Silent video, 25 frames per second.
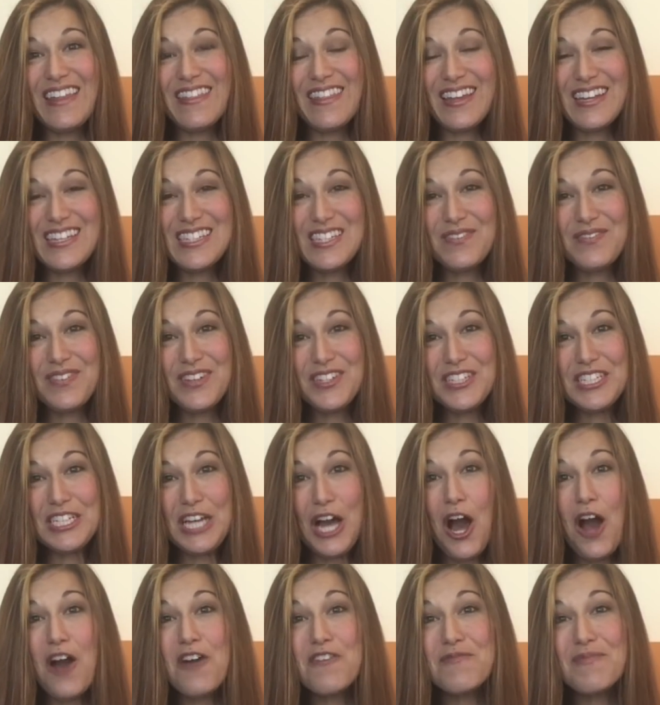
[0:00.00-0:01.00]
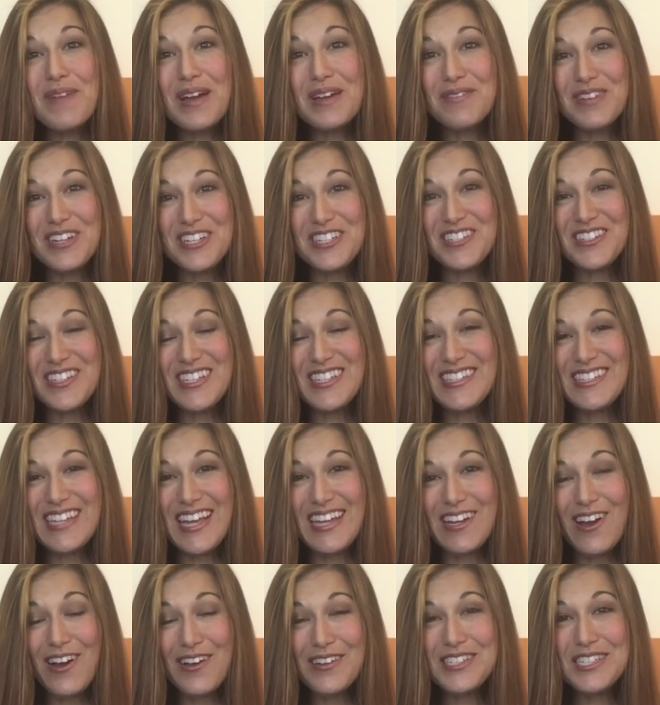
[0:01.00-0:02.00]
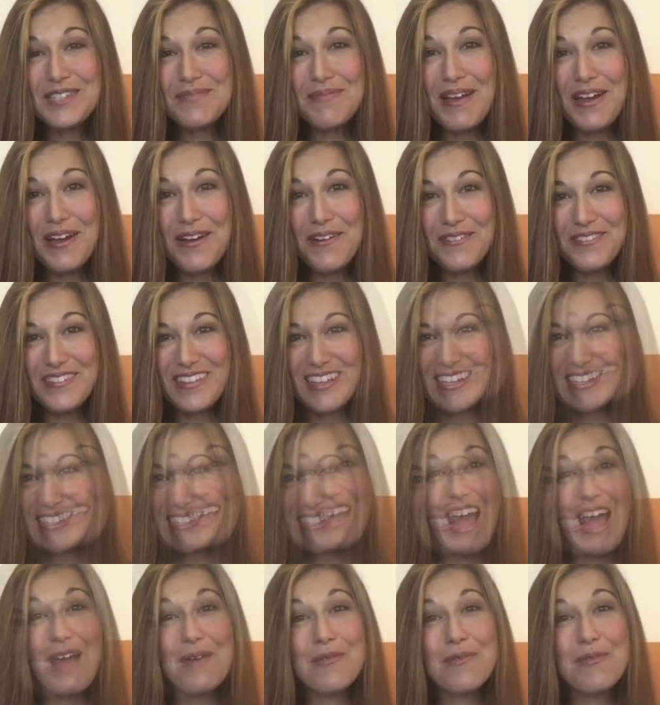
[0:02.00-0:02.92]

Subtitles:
that is officially off my wish list and onto my own list.